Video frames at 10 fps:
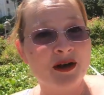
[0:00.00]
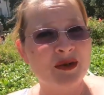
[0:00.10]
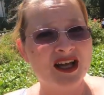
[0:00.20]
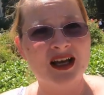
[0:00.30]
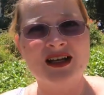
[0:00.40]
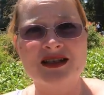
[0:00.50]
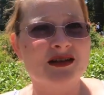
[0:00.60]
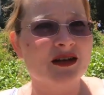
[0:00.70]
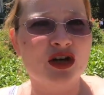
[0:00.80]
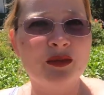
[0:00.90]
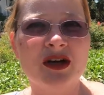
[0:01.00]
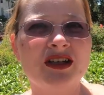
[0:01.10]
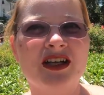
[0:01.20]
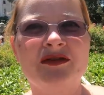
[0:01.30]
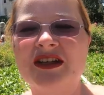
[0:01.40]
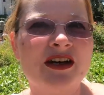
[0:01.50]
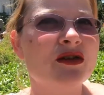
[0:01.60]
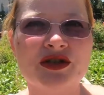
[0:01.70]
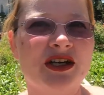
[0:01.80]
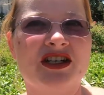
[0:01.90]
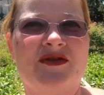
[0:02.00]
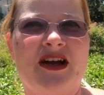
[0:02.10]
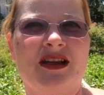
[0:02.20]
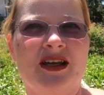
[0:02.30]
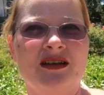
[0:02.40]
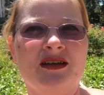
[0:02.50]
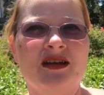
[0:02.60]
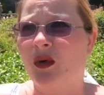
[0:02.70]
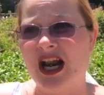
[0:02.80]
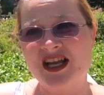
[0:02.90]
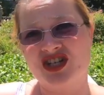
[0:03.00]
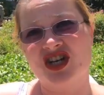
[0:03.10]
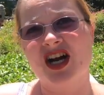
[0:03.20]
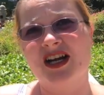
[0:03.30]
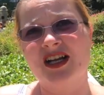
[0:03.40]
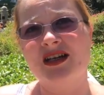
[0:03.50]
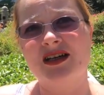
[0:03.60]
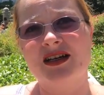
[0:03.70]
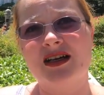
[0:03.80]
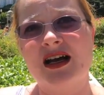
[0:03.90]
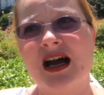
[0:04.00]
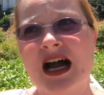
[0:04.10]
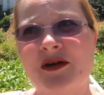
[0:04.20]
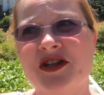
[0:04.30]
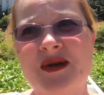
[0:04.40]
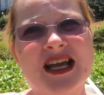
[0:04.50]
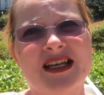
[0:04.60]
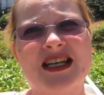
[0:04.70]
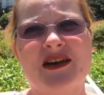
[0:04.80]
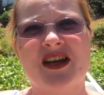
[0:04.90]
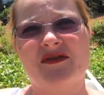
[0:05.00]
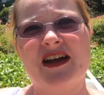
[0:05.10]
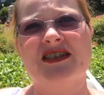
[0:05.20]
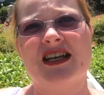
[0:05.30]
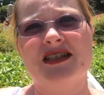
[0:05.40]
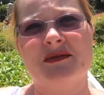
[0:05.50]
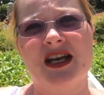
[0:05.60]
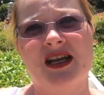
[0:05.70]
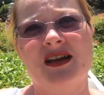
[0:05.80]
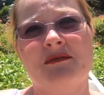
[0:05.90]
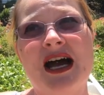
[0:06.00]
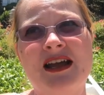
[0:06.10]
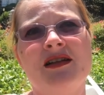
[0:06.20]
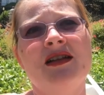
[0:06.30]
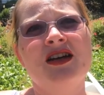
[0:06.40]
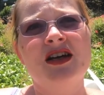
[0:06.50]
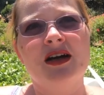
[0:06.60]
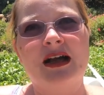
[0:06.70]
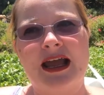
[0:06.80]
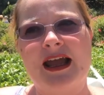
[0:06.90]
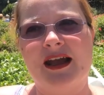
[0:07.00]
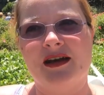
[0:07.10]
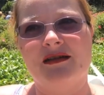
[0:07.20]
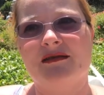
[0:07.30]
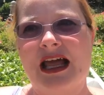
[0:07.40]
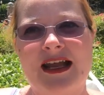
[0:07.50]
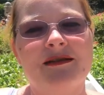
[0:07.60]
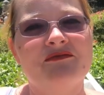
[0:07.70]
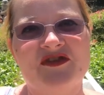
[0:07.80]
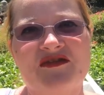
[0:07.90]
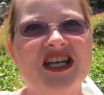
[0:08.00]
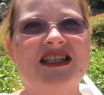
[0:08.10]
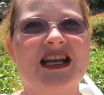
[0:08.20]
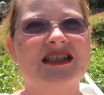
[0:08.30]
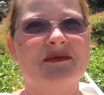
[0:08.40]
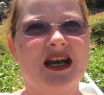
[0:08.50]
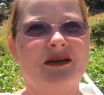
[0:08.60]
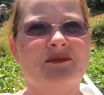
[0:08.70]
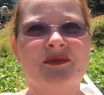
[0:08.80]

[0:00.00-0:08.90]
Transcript: here because Uber and Lyft, they don't treat us fairly. When I started, I was making 75 cents a minute mile and like 15 cents a minute.